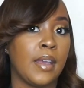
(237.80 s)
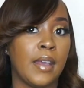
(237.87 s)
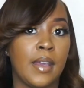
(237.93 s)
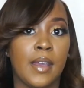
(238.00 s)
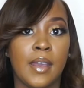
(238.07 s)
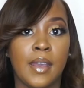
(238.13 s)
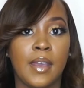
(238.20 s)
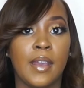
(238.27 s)

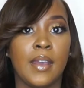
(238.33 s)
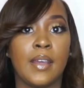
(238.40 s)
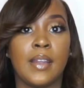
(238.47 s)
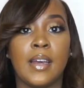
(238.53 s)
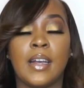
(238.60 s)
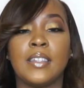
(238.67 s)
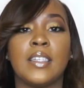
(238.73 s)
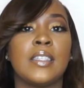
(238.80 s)

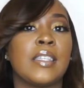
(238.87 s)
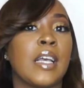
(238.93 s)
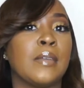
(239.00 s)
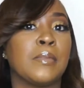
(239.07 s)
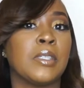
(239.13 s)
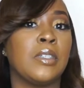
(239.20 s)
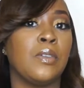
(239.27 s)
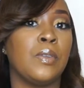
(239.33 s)
and I just
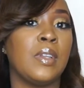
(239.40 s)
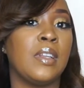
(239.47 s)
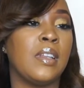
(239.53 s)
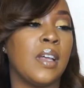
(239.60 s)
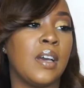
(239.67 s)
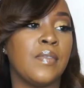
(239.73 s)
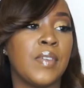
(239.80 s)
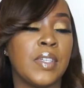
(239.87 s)
absolutely
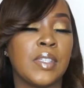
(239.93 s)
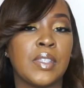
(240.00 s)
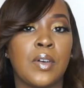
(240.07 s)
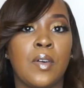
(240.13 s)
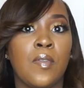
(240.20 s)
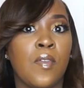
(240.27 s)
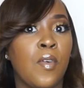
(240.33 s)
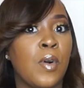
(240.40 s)
love it. So
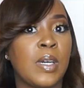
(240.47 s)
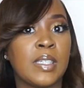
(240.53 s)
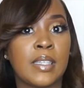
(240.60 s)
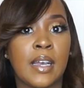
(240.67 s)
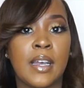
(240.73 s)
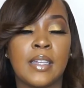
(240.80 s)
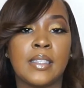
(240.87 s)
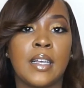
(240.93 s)
of course I
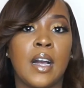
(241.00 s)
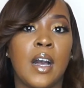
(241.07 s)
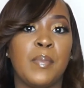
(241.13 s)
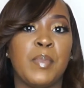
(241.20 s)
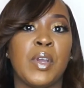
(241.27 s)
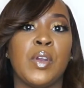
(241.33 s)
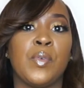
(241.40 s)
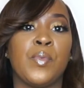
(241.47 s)
had to
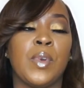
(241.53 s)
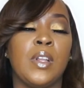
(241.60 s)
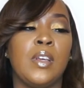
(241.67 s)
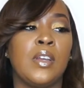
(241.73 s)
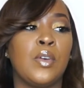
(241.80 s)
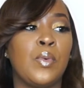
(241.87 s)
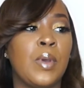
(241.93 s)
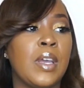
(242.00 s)
hop in
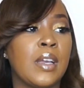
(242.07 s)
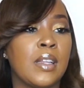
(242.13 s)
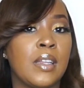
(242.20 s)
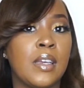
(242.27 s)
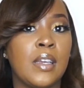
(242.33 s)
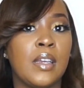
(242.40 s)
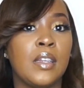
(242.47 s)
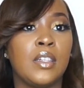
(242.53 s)
really
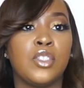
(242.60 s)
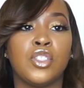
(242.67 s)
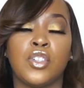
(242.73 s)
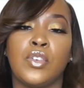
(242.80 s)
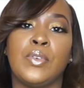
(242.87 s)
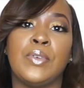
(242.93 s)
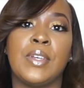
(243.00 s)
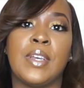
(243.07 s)
quickly to show you